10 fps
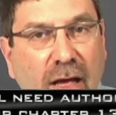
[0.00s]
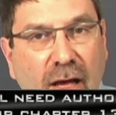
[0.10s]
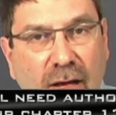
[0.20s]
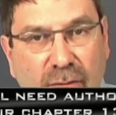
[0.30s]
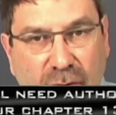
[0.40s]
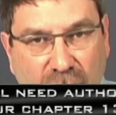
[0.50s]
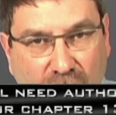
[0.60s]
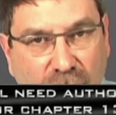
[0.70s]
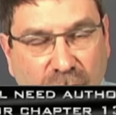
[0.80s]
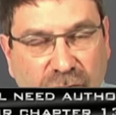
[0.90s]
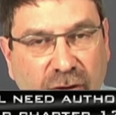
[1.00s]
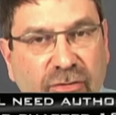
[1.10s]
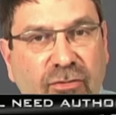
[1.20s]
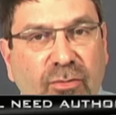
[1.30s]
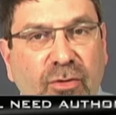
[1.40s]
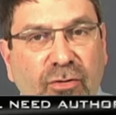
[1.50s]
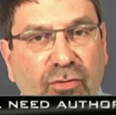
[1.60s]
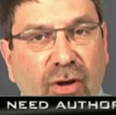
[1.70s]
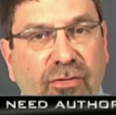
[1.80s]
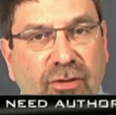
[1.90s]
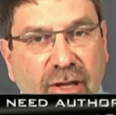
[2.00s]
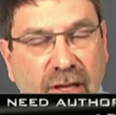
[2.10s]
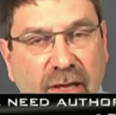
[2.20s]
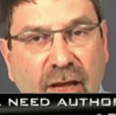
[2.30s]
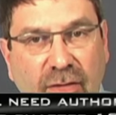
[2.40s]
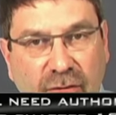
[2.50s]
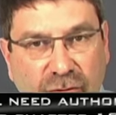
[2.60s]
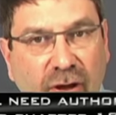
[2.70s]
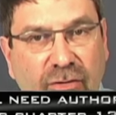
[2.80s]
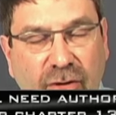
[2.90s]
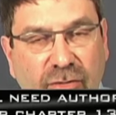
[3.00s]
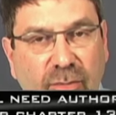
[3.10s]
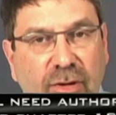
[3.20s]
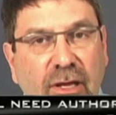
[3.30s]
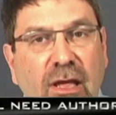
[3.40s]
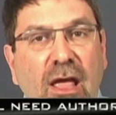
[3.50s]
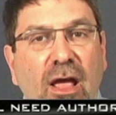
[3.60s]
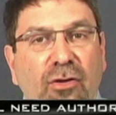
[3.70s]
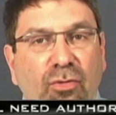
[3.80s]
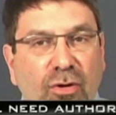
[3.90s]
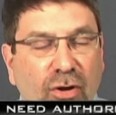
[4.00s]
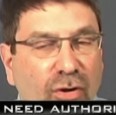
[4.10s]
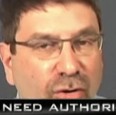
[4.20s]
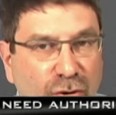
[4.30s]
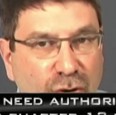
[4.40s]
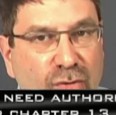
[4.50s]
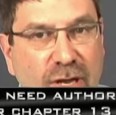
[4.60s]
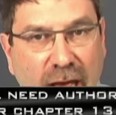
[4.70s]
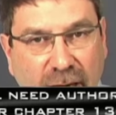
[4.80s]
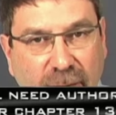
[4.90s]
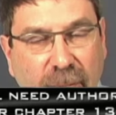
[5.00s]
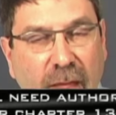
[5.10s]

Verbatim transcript: uh, get authorization from the trustee and the judge ultimately to incur new debt.